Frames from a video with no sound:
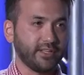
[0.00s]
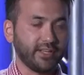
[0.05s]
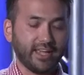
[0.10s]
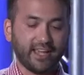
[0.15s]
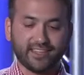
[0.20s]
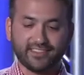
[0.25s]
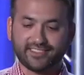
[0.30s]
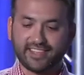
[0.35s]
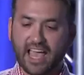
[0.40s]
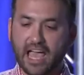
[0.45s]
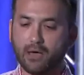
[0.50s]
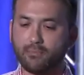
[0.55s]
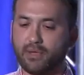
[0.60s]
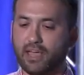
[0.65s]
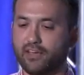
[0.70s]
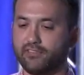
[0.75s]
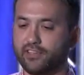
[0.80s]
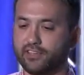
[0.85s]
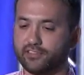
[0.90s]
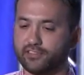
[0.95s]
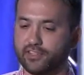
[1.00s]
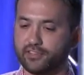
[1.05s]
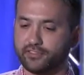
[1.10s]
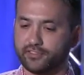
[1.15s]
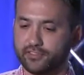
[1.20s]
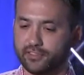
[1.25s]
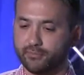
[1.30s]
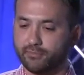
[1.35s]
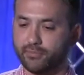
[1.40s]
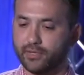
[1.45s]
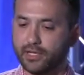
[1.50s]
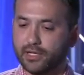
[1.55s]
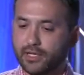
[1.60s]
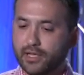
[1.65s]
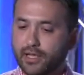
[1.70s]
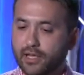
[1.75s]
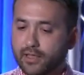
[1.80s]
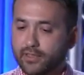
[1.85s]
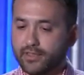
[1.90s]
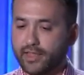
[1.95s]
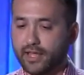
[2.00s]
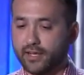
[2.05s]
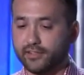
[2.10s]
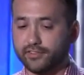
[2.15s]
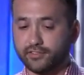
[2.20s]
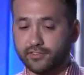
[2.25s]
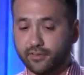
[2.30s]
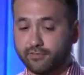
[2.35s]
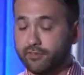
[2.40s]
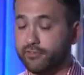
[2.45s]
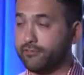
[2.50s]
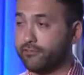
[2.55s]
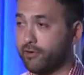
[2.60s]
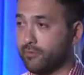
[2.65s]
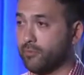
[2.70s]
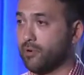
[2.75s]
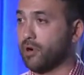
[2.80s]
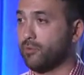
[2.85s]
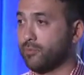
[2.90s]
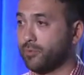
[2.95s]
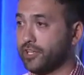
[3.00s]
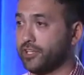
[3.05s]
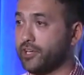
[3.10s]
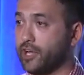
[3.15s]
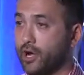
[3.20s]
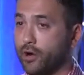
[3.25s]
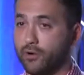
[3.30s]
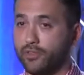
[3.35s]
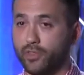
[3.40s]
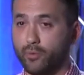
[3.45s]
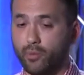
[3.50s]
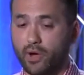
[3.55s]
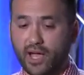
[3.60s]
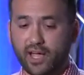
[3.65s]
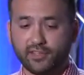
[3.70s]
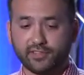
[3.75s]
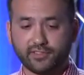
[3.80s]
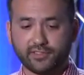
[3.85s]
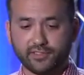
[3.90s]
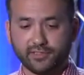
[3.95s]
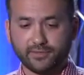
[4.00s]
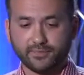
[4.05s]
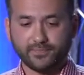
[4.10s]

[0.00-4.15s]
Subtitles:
exam-heavy system that is different from what we know in the West.